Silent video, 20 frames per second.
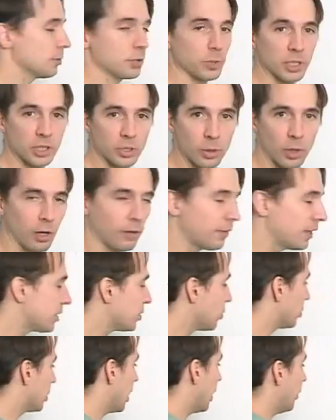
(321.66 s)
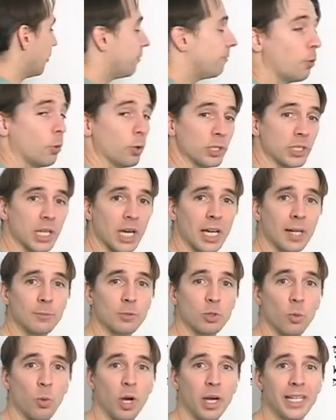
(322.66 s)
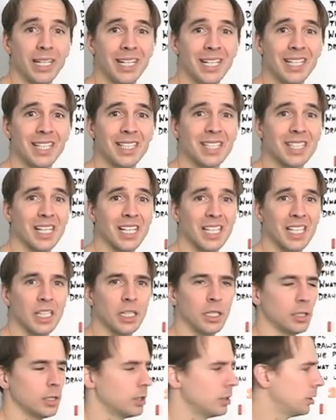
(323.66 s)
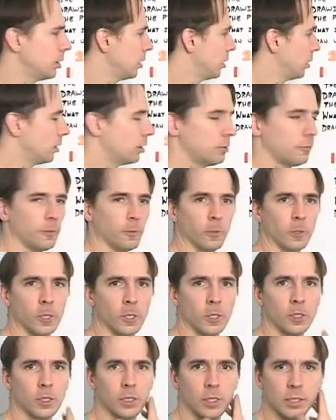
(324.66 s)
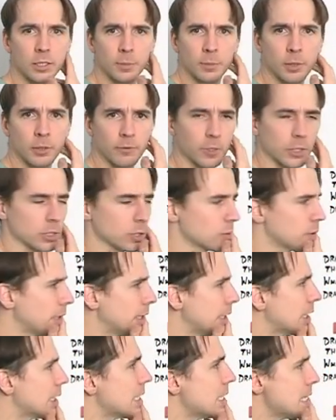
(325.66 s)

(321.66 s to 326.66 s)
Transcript: 3 is 12, that's okay. 4 times 1 is 4, that's a perfect square.